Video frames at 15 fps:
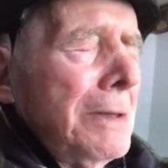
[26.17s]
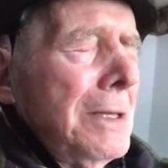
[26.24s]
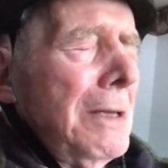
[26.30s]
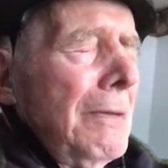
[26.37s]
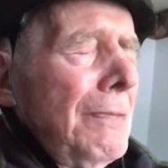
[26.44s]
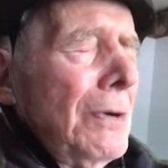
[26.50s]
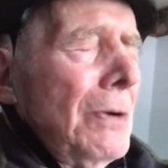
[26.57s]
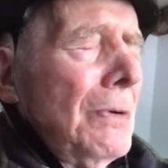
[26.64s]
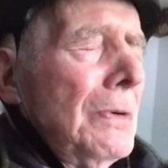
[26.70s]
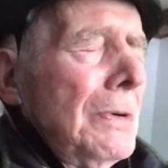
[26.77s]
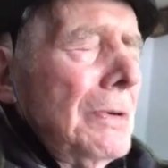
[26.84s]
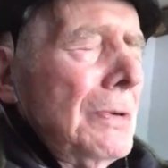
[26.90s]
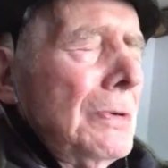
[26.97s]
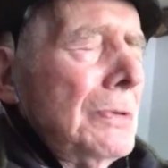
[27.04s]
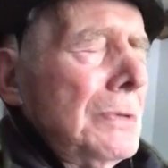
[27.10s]
The FO
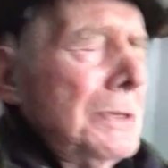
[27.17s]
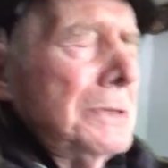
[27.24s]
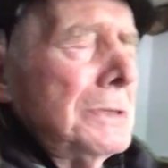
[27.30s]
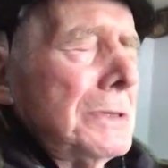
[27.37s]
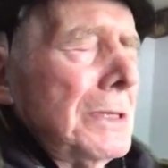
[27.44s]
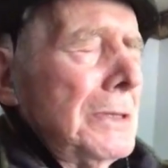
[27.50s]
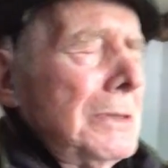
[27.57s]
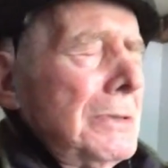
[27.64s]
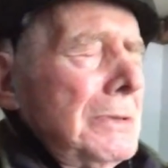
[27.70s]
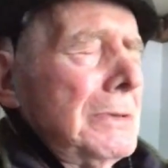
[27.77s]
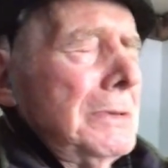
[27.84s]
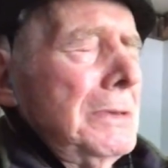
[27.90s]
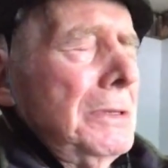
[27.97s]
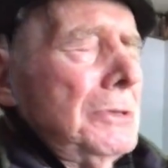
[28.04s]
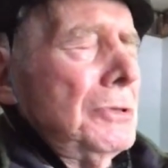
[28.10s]
who was,
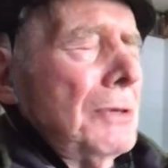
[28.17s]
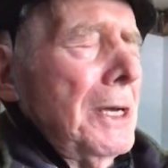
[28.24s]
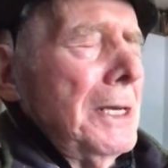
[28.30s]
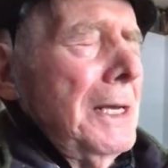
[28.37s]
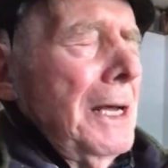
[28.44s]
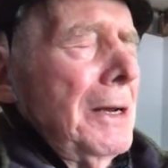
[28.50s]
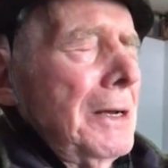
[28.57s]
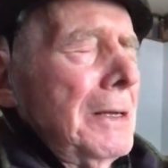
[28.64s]
you train